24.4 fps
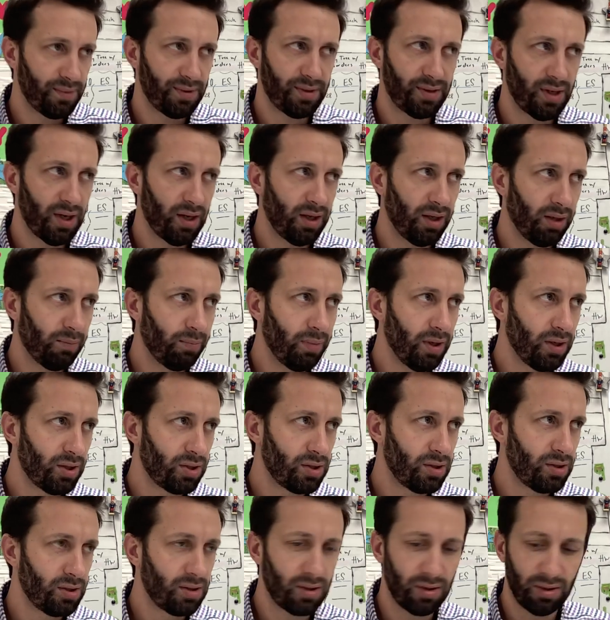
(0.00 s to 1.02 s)
sandy
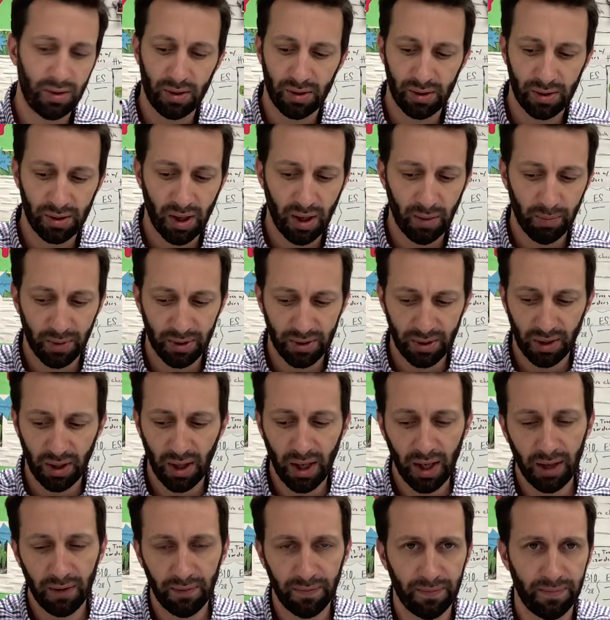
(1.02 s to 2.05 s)
beaches and there's not much
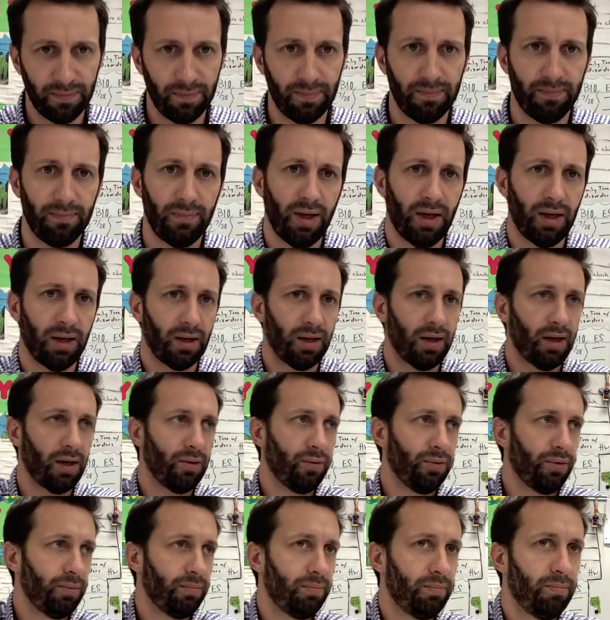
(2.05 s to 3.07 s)
life hanging out
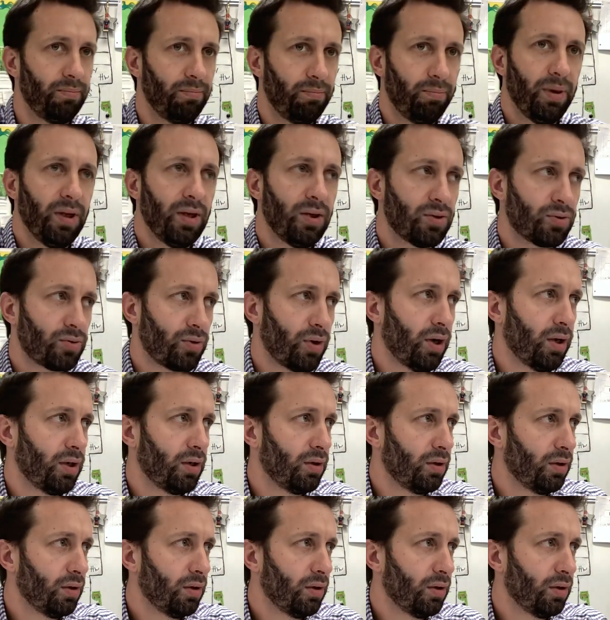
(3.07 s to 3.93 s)
on the beach, right?